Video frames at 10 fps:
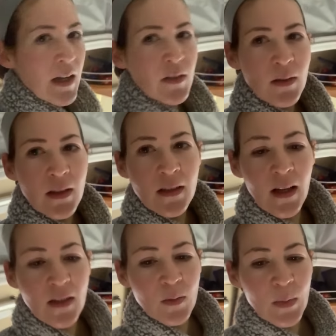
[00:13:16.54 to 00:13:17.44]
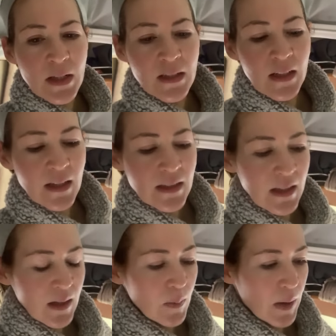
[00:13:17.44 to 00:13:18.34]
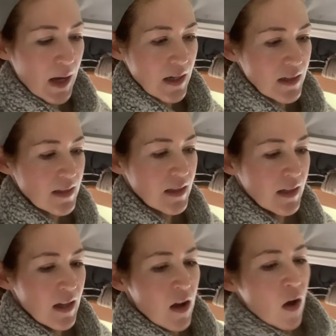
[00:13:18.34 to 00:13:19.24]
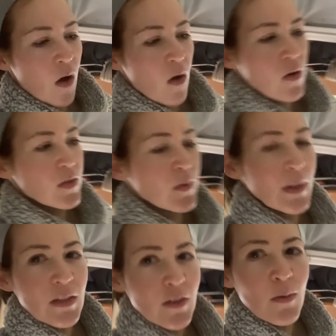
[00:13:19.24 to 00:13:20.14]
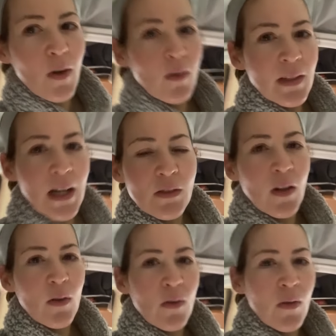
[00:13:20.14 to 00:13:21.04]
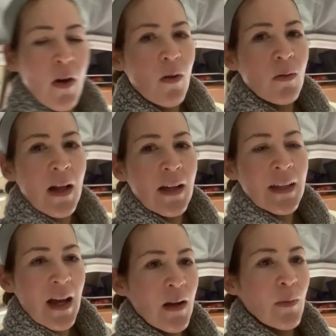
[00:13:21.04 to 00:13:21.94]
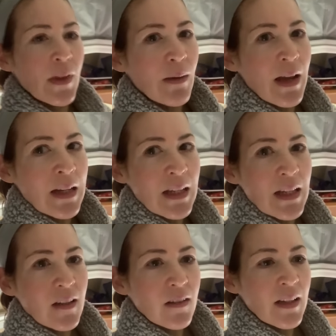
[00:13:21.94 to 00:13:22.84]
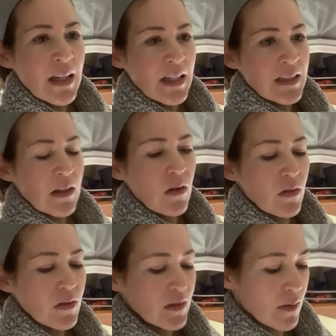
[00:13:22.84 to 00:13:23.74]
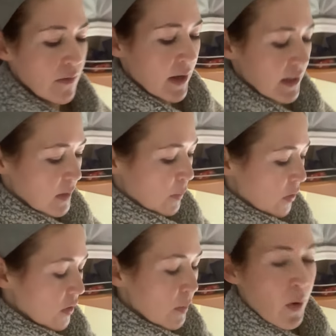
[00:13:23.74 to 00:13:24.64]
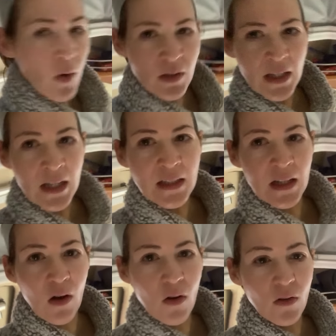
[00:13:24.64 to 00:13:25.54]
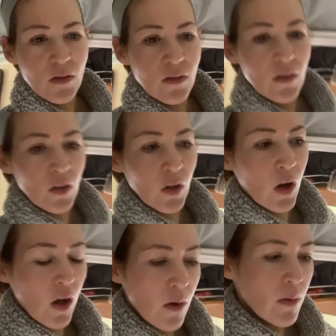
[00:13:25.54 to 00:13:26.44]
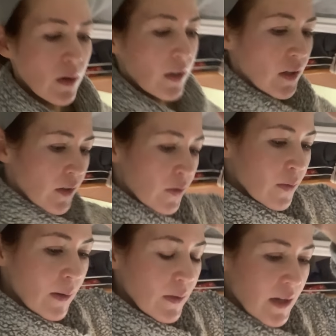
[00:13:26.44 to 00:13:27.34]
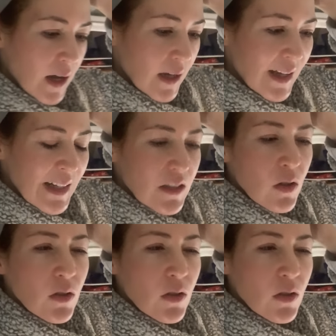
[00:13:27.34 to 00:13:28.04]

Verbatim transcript: I do need to get some insulating bags. Also as well, it's too cold now to go through the whole night without any heating on. So I've had to put the pod heating on low throughout the night, and it's not